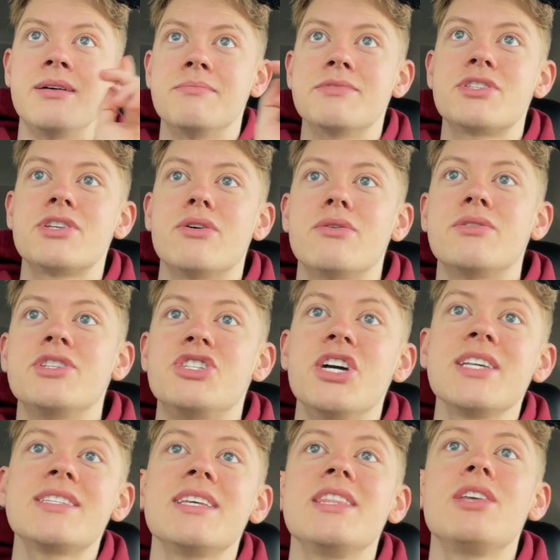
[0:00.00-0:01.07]
So
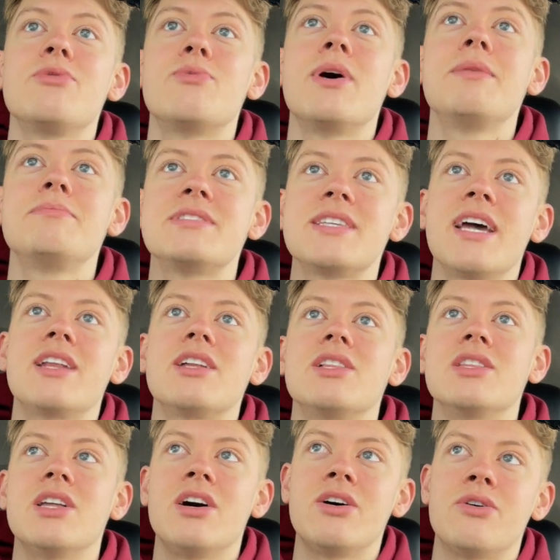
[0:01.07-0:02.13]
just in the website
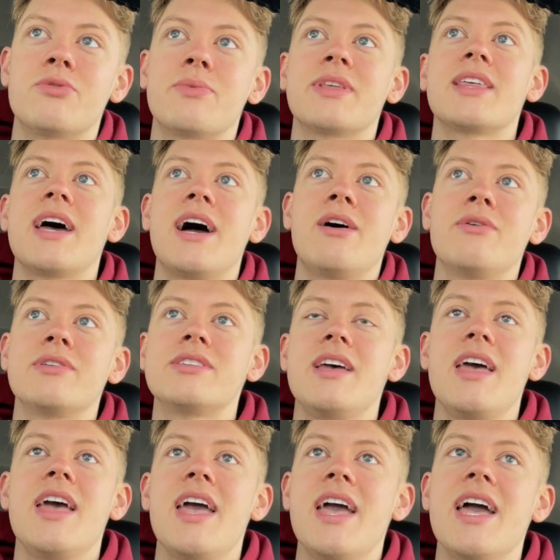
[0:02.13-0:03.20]
alone, without
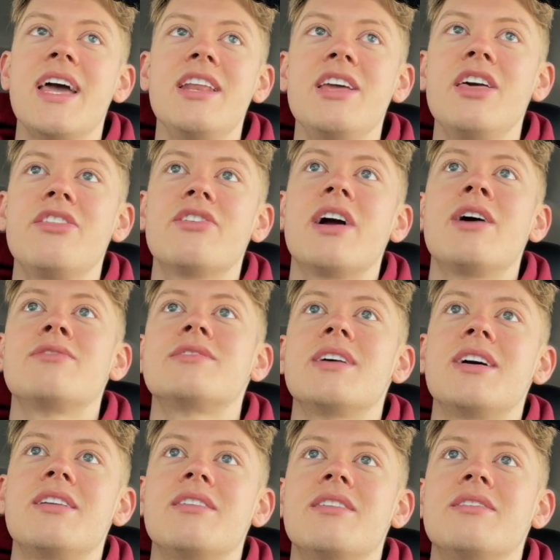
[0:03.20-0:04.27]
any other
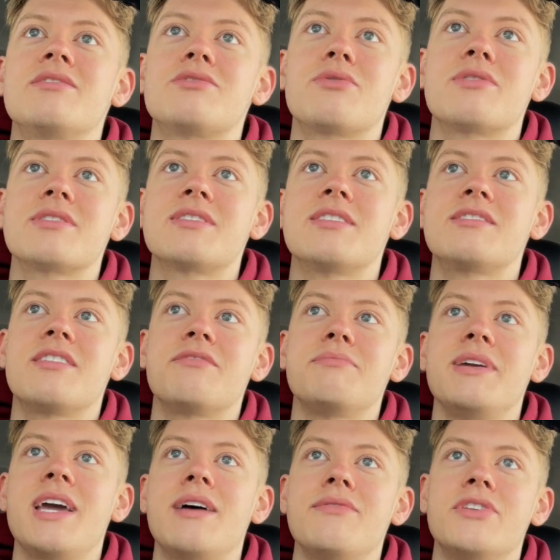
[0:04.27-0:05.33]
outside sources of
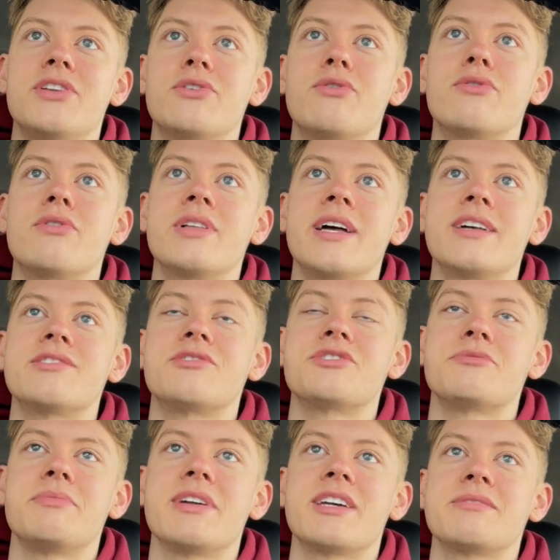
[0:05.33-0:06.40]
me having to Google
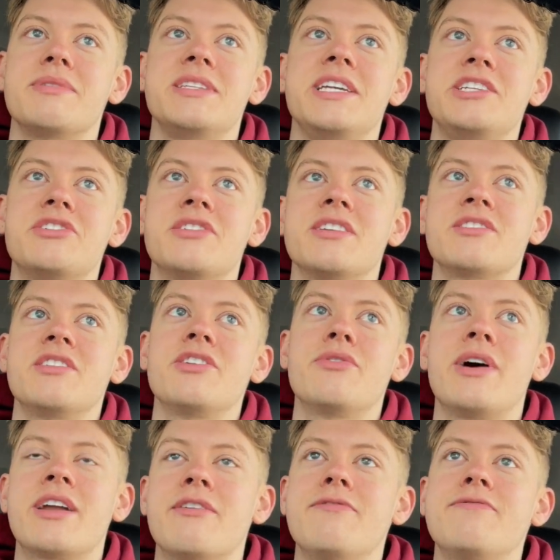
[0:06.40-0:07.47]
answers because my teacher doesn't know
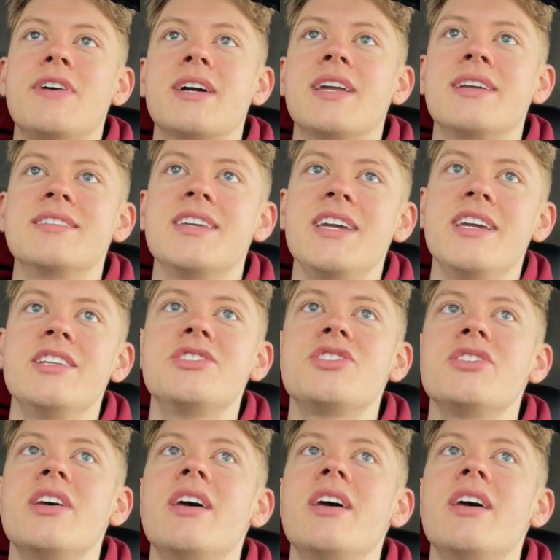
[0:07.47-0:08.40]
how to fucking teach,